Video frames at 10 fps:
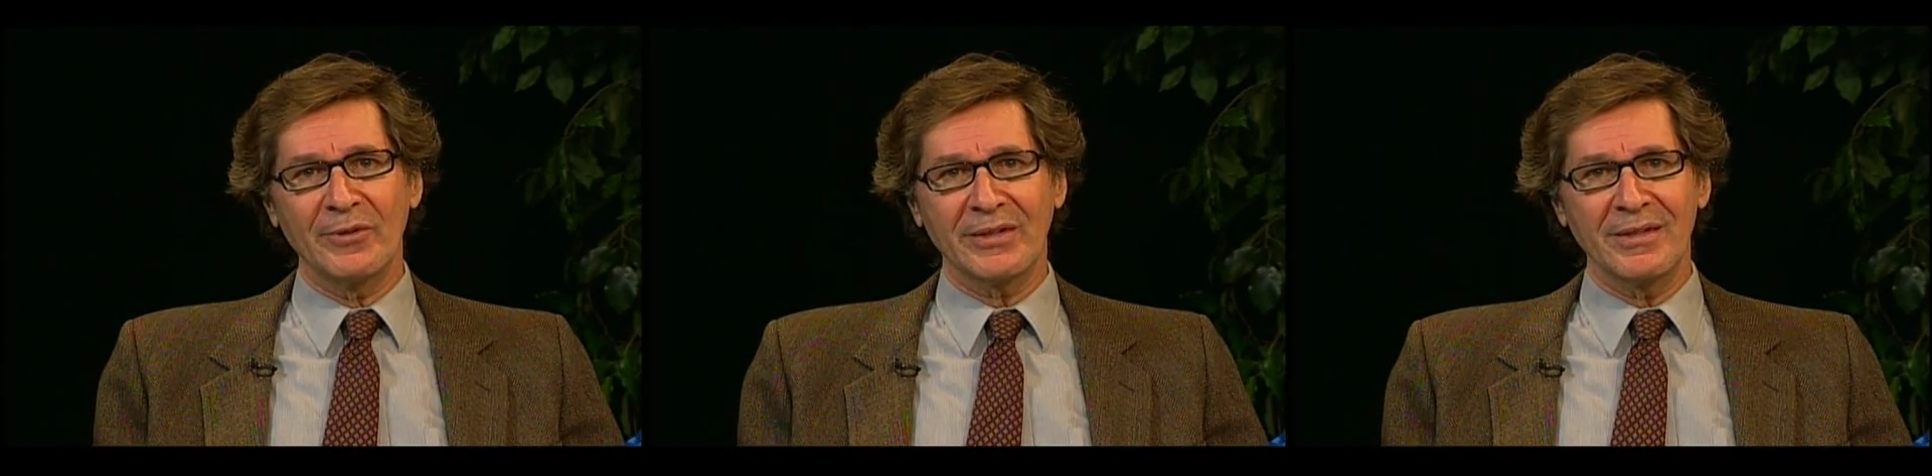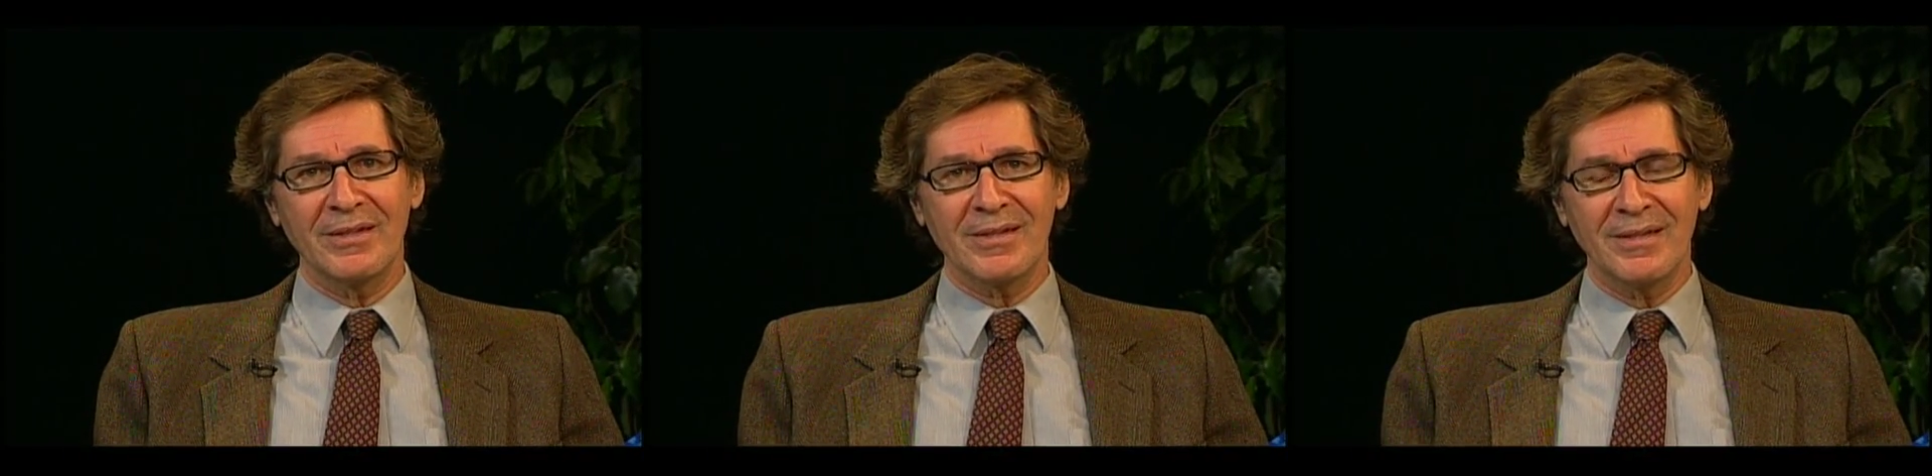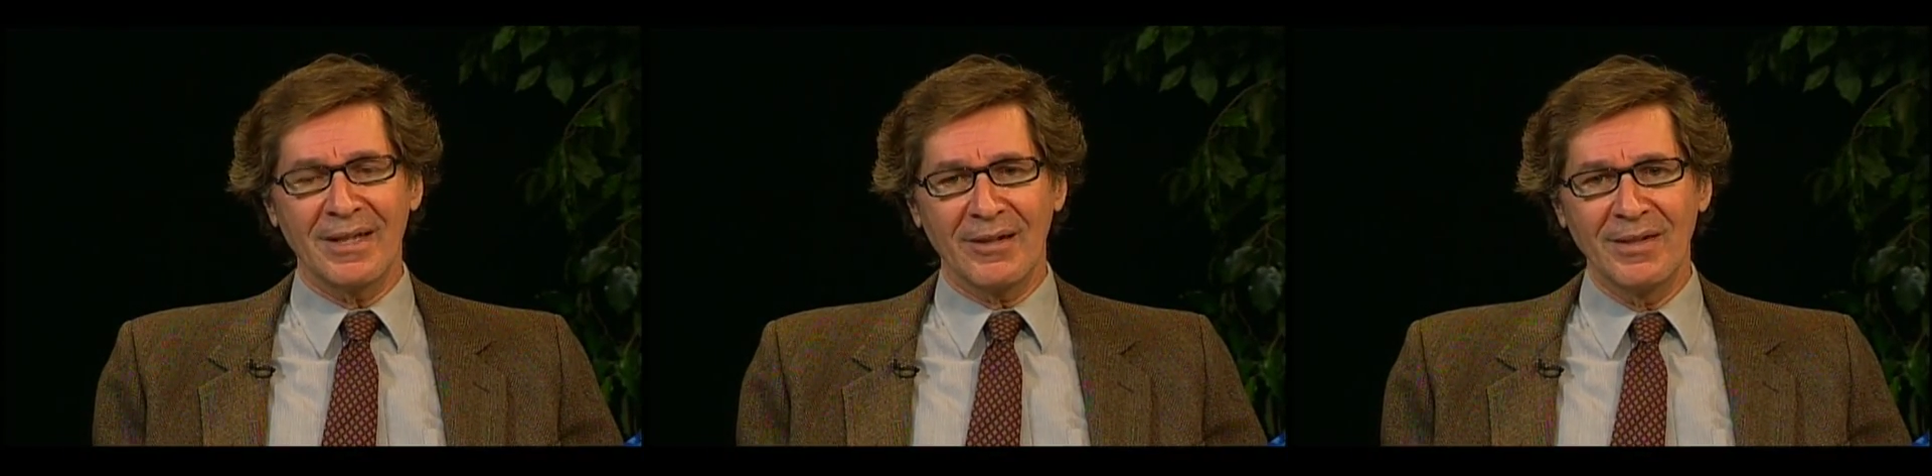It can just,
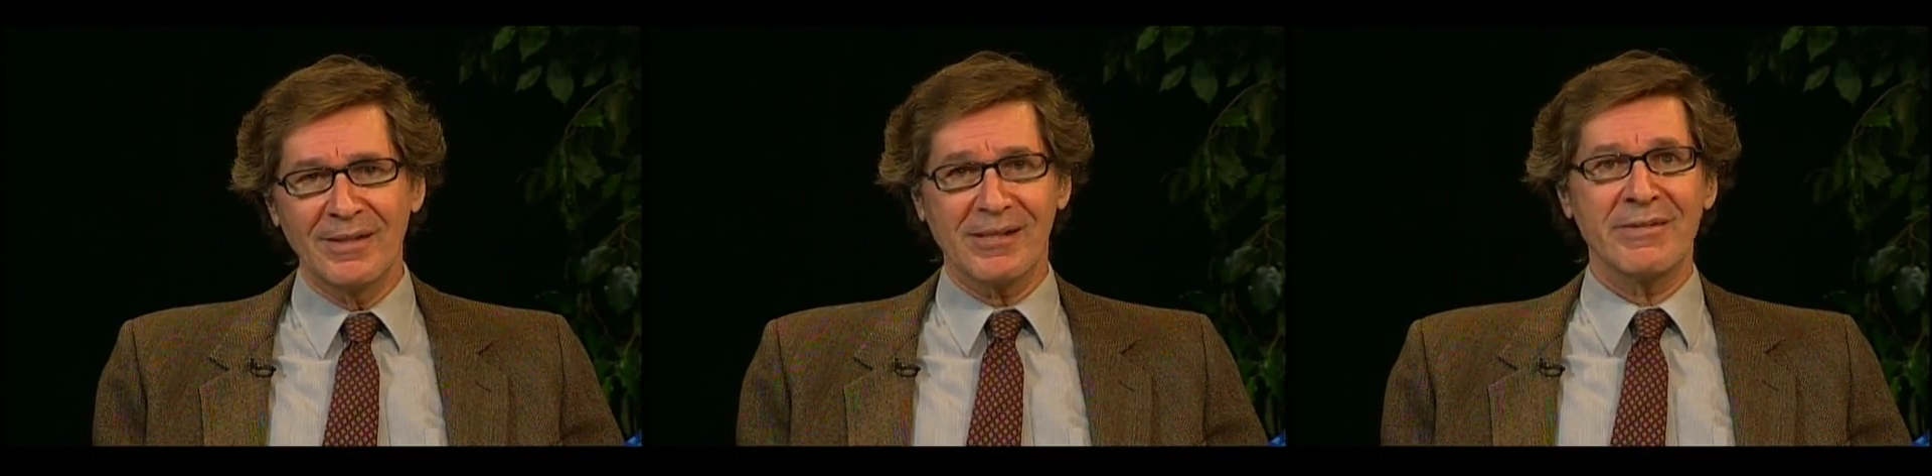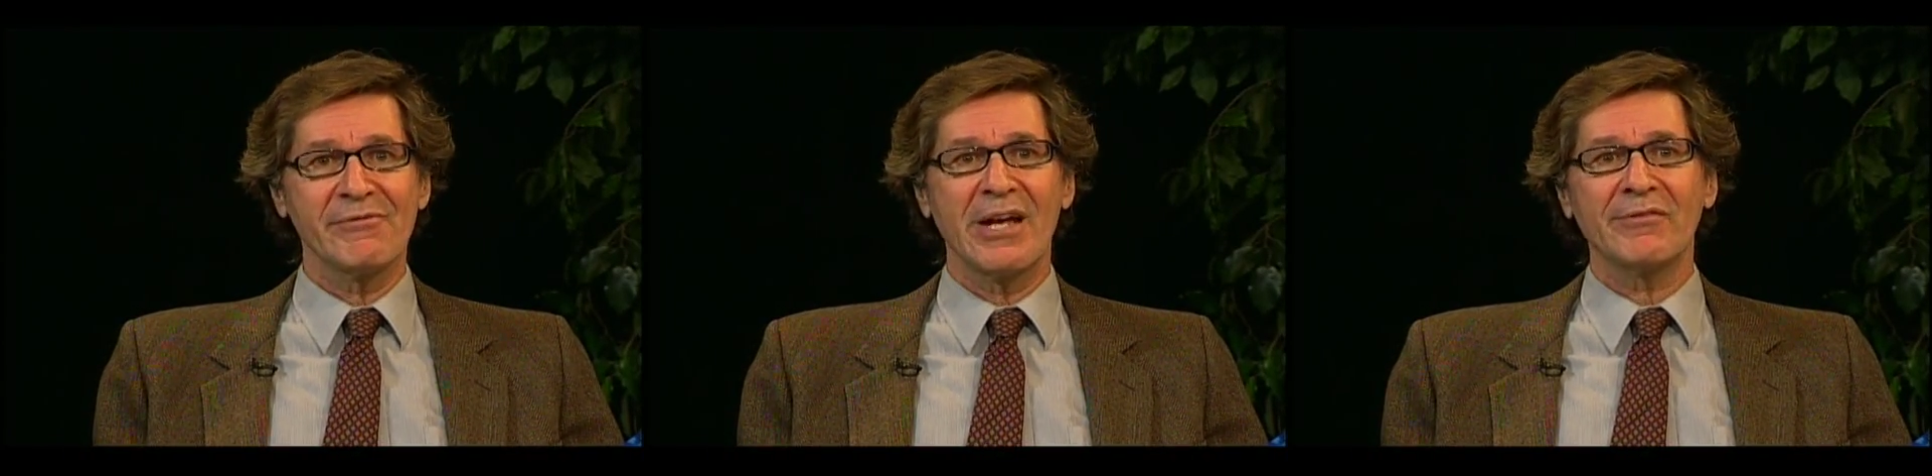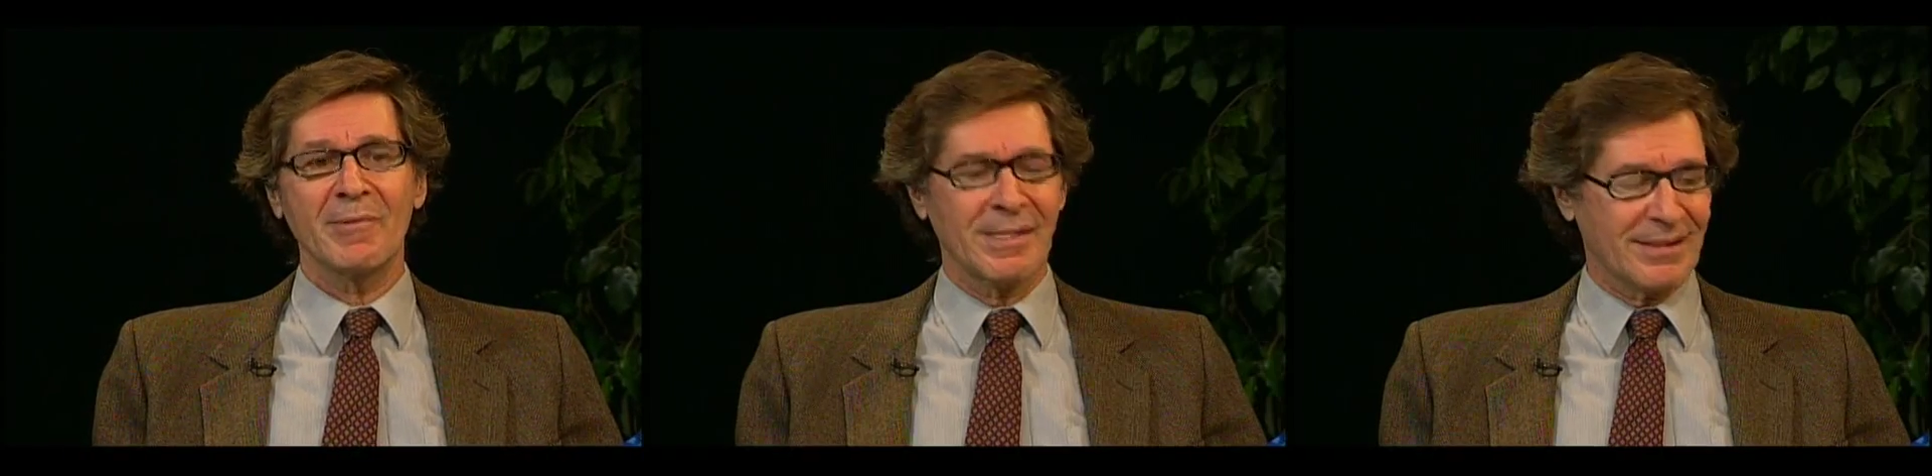you know, doesn't even have
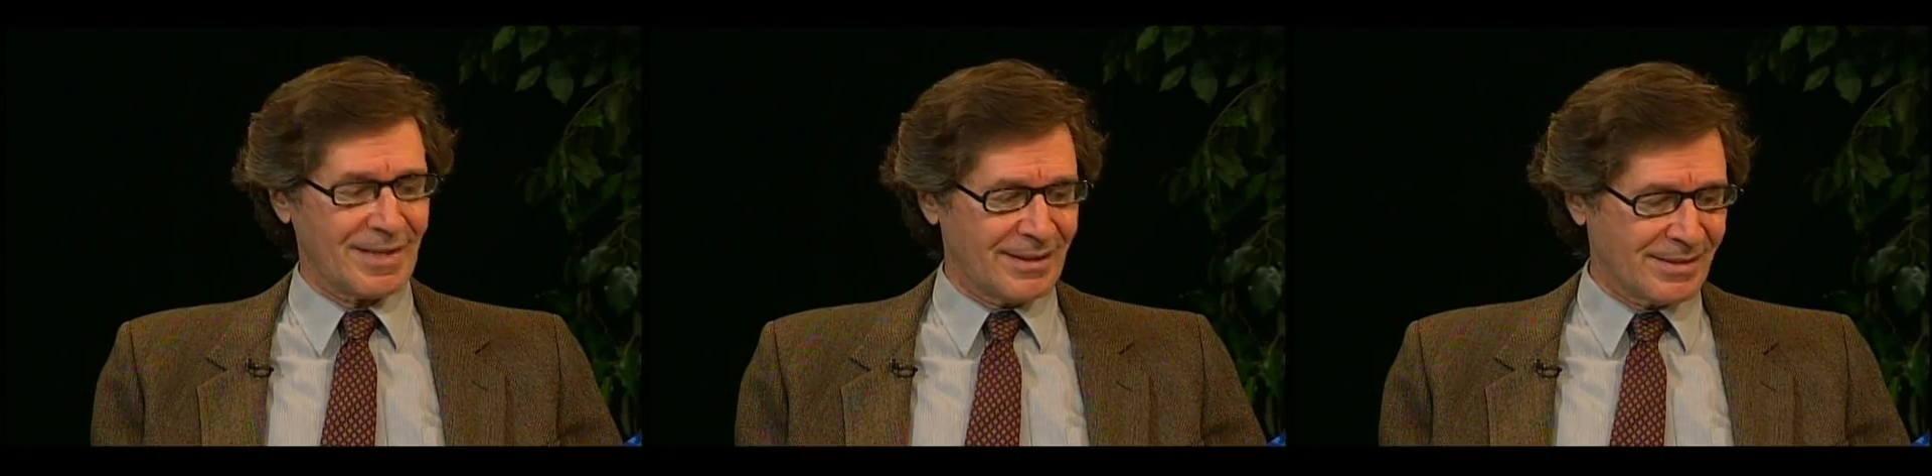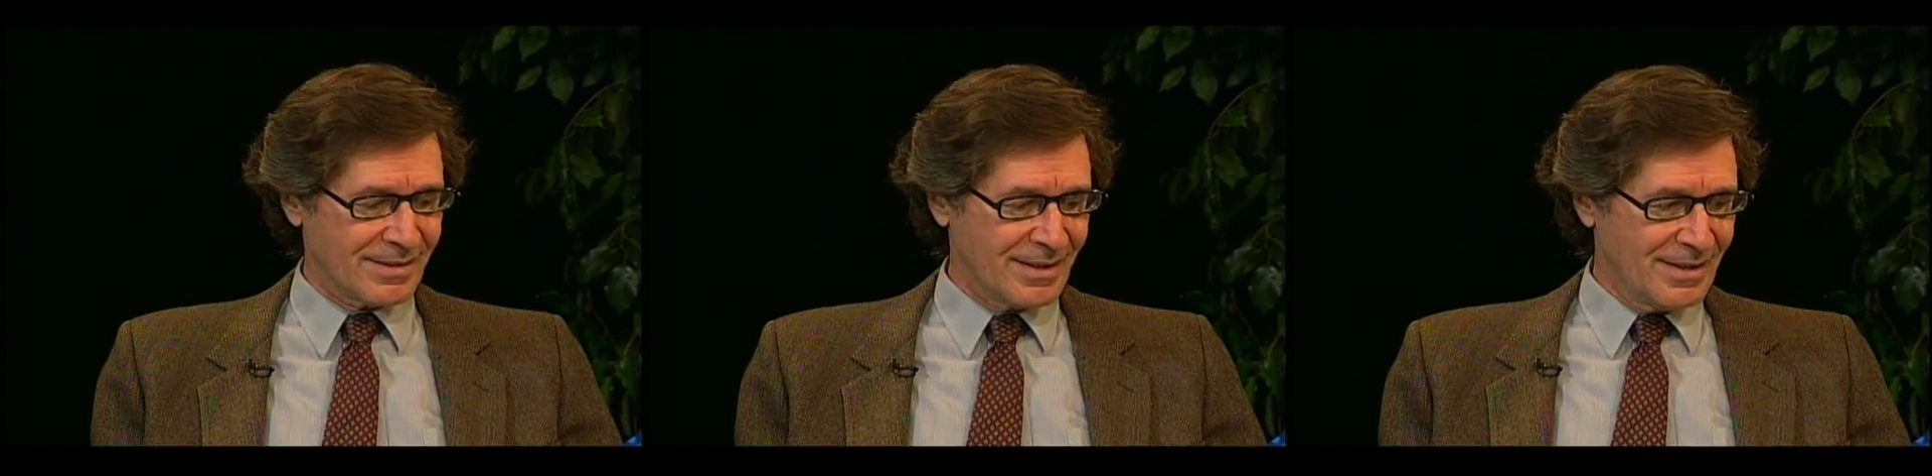to make sense.